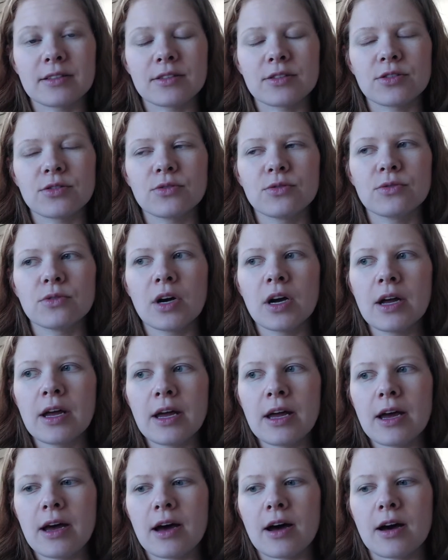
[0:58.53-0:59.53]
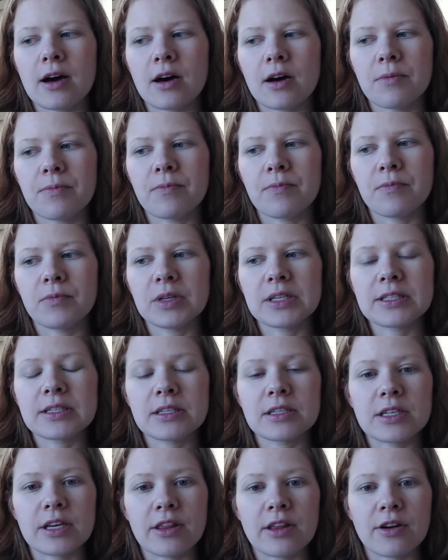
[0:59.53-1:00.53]
to um,
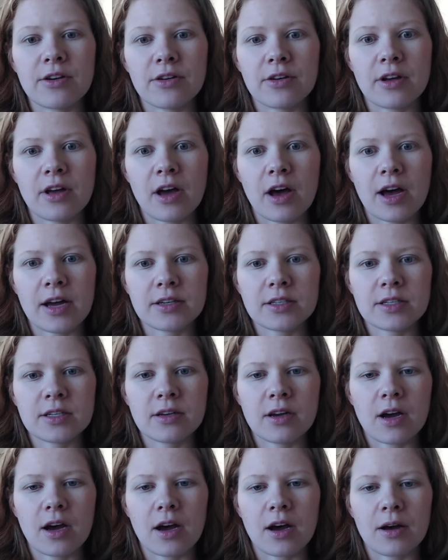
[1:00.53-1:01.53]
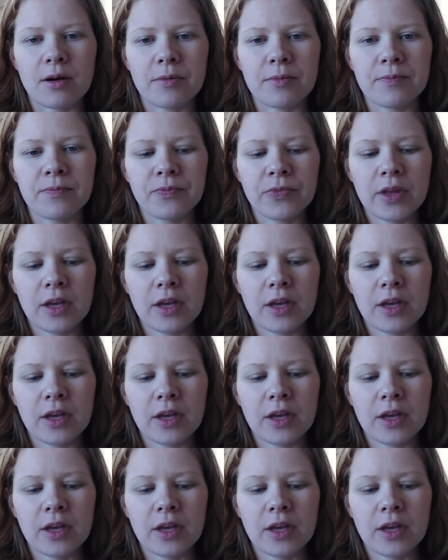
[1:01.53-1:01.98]
listen to their gut. Um,